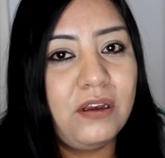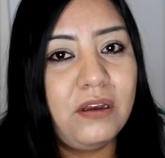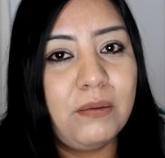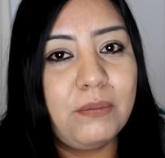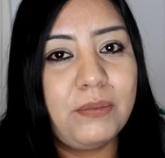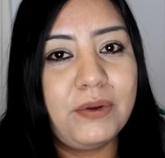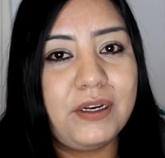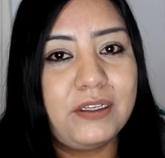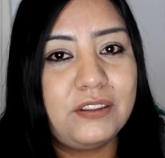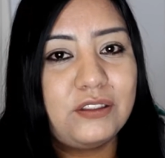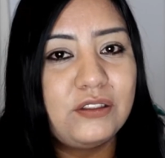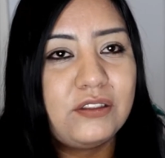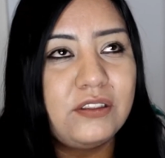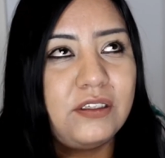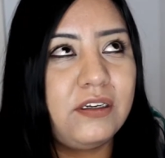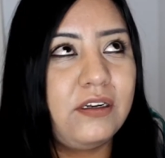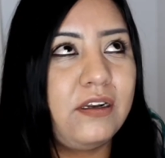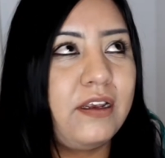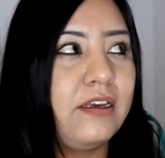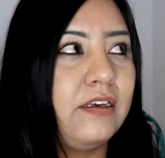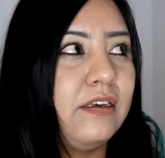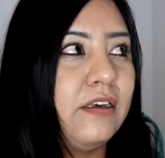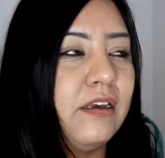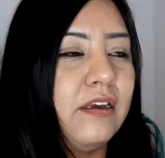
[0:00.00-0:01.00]
but I just didn't
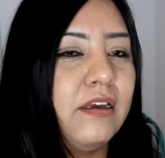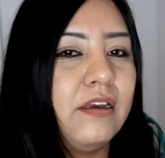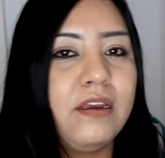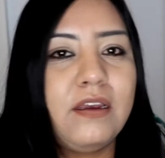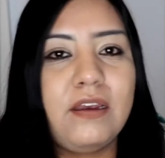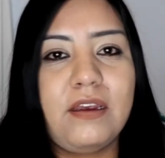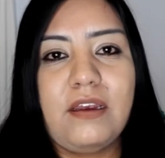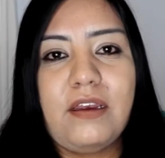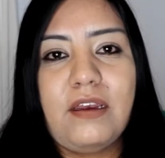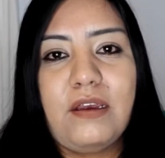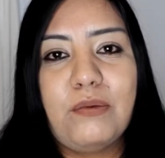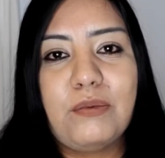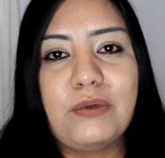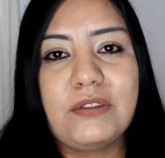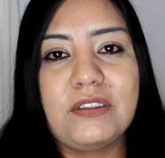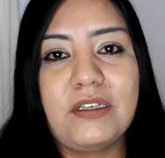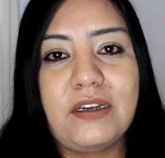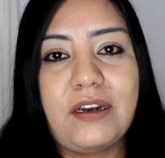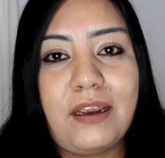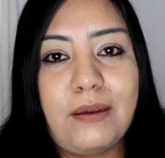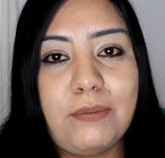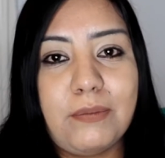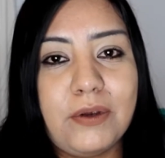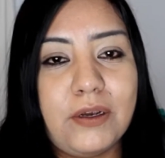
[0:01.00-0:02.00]
like it it was a
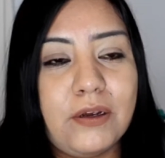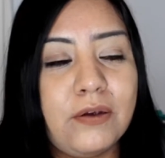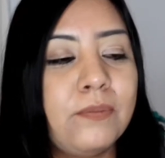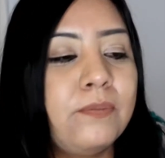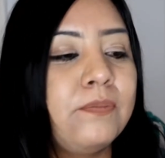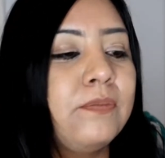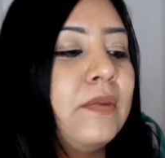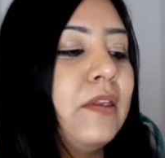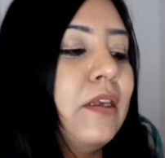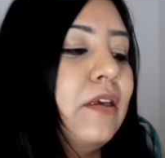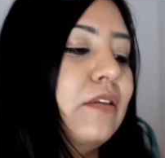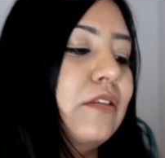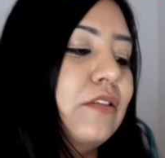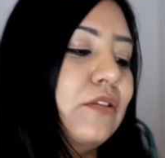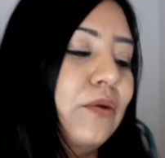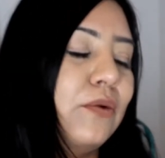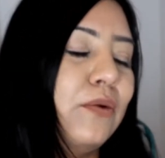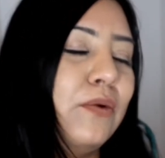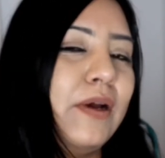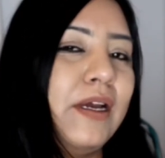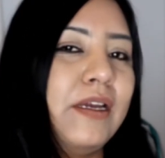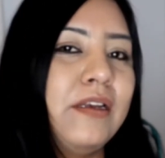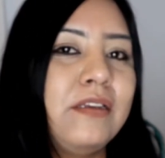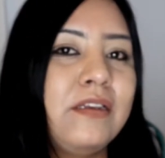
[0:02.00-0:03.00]
nightmare
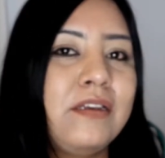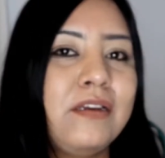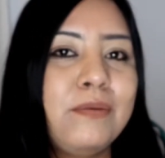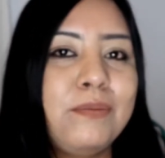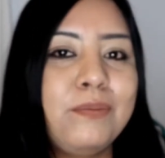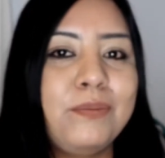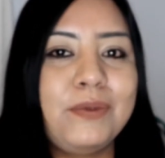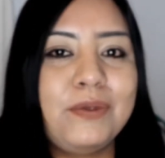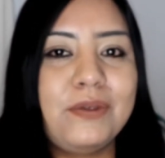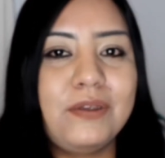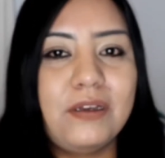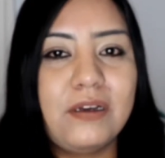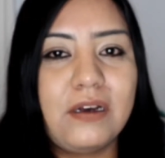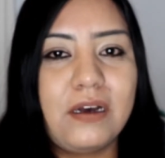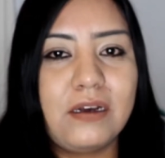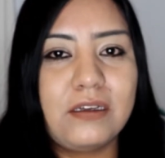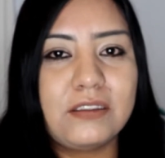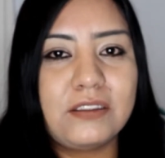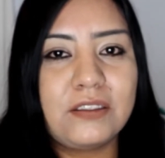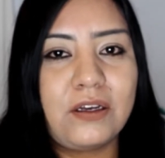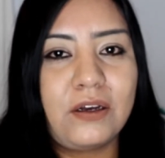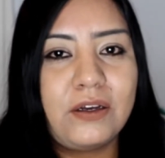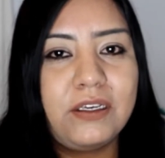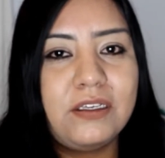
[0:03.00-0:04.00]
so I ended up uh,
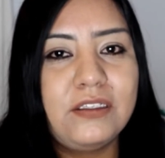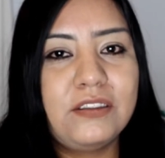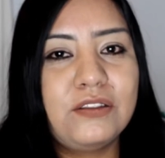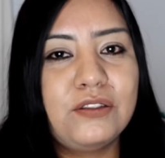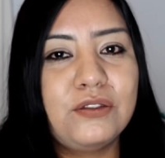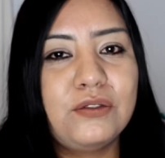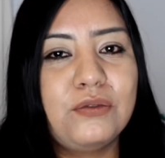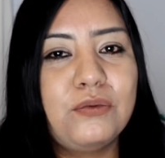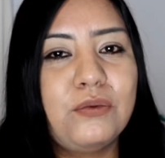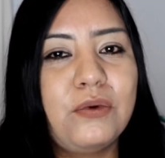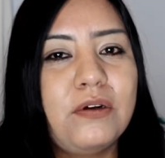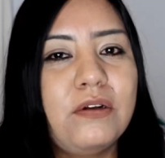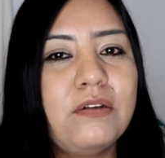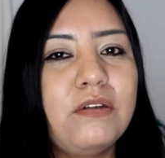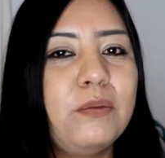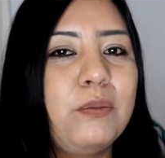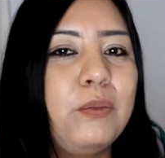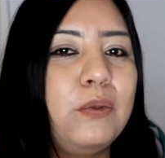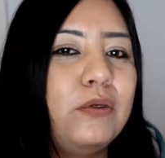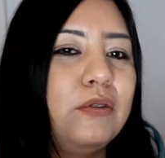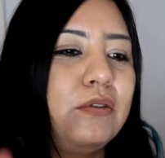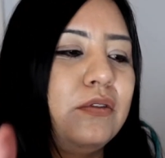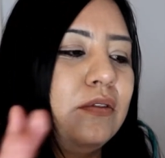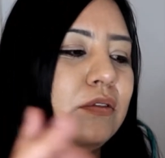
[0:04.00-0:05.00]
talking to one of the
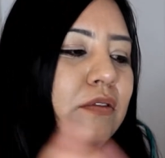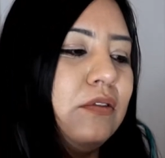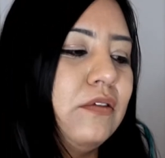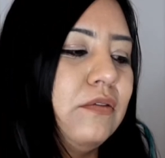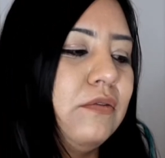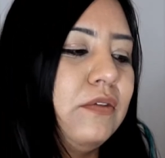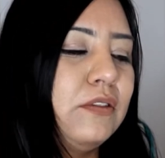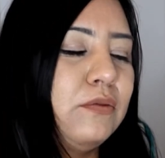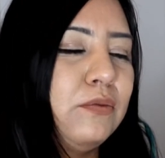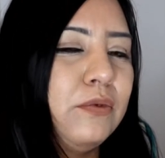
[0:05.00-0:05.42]
postal service